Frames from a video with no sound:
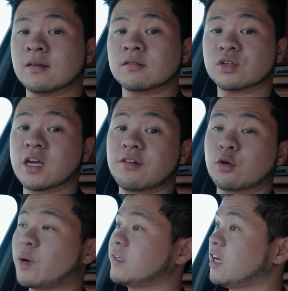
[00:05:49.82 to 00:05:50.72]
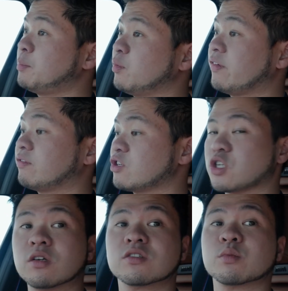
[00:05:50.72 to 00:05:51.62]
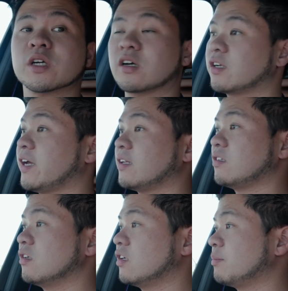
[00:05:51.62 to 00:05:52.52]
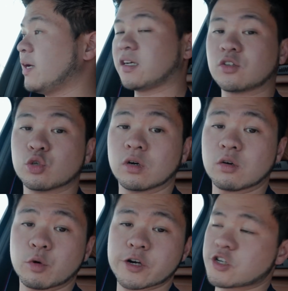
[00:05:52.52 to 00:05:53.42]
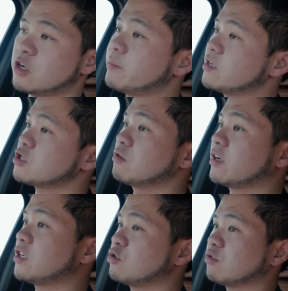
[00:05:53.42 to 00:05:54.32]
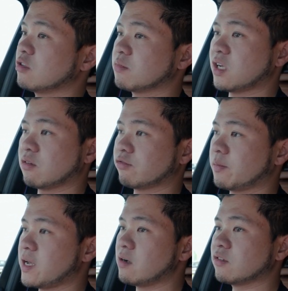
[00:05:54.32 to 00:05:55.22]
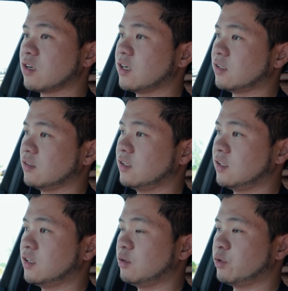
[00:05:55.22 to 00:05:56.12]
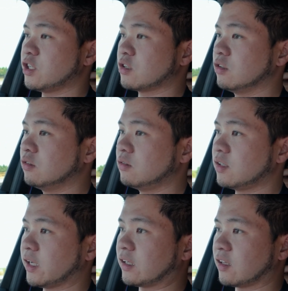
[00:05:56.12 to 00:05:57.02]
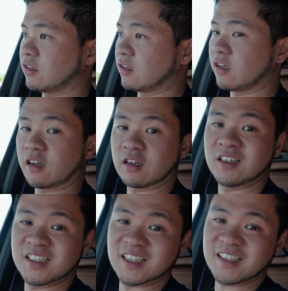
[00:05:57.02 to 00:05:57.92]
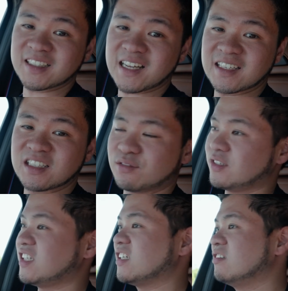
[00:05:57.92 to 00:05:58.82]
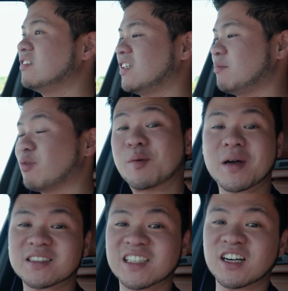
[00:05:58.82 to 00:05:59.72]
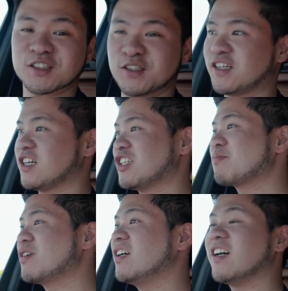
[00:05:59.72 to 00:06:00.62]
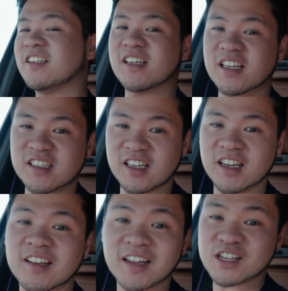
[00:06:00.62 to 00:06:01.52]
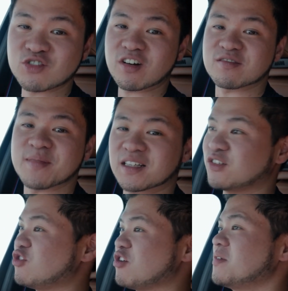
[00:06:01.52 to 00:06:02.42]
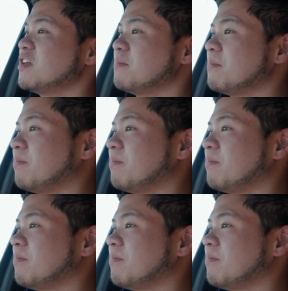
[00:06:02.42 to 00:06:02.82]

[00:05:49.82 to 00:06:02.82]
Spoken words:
So yeah, quite happy with the results. We're gonna head back to our workshop and showcase you some sounds from the outside, which is cool. And then yeah, end the video, bring back the car to the customer, and he has a nice drive back to Germany.